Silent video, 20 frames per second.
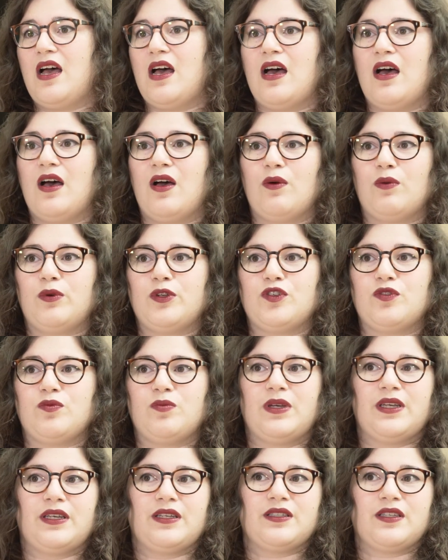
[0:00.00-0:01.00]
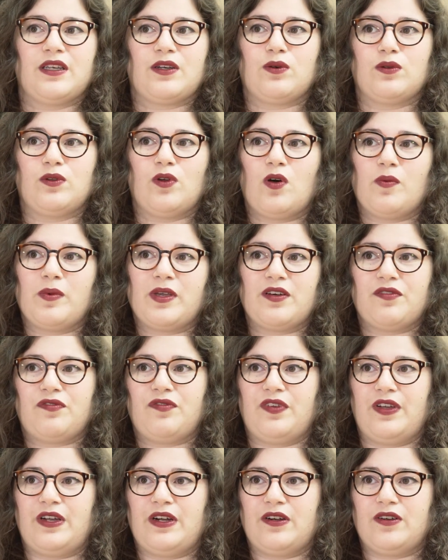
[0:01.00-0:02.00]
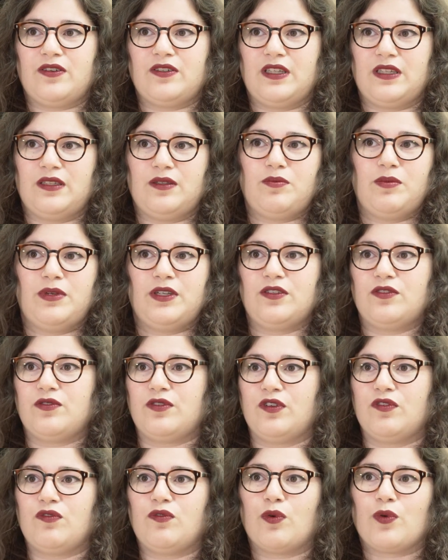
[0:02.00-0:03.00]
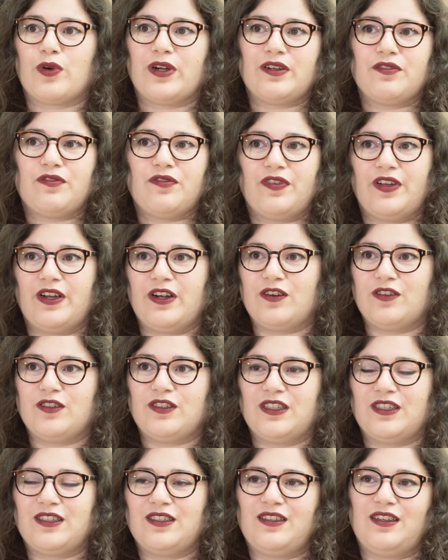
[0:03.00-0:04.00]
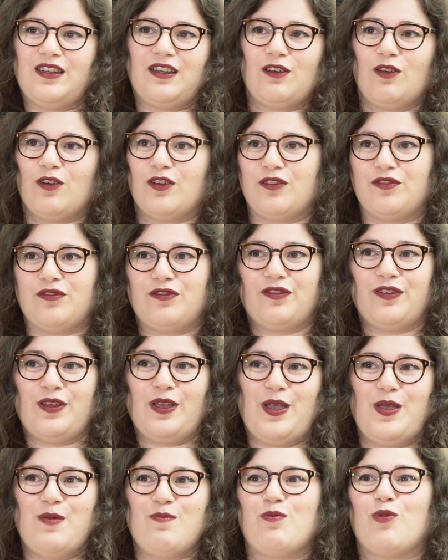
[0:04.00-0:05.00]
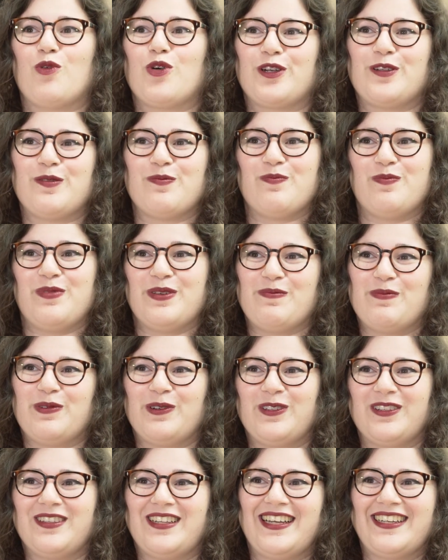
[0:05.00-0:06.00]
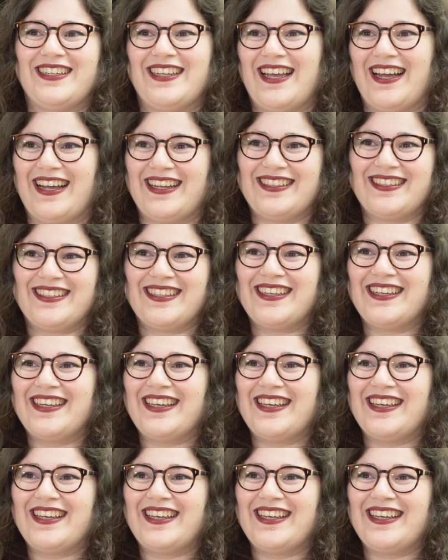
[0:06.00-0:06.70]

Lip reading: which means economic affairs and the Ministry of Foreign Affairs and a lot of important people like that.